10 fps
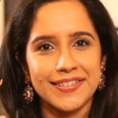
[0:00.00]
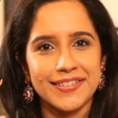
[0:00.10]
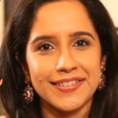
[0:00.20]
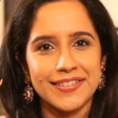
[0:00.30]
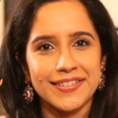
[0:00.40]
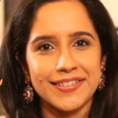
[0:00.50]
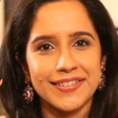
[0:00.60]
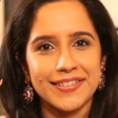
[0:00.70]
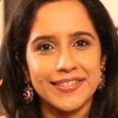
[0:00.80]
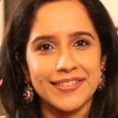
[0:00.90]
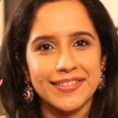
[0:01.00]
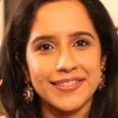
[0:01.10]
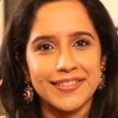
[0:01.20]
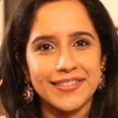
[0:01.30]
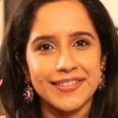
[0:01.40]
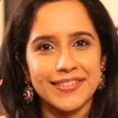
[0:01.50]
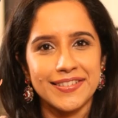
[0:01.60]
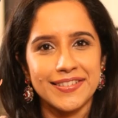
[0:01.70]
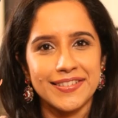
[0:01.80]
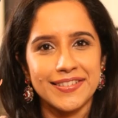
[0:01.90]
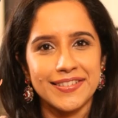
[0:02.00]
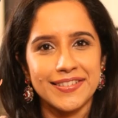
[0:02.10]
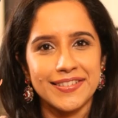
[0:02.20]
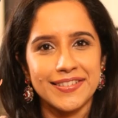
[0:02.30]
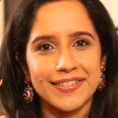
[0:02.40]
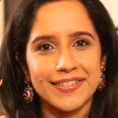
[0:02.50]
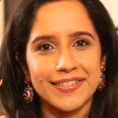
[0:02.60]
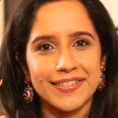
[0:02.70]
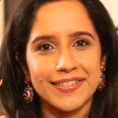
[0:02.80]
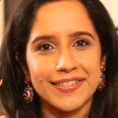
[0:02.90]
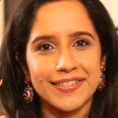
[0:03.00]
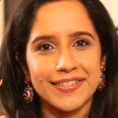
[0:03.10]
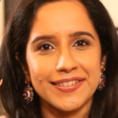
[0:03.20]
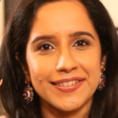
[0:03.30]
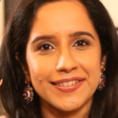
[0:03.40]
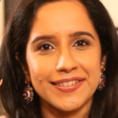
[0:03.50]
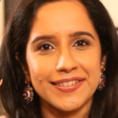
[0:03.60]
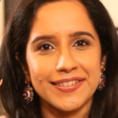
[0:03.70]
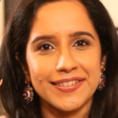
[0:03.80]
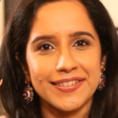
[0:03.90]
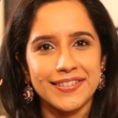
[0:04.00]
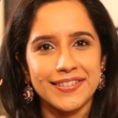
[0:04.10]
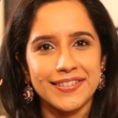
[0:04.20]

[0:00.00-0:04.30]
This is a still picture; no speech is visible.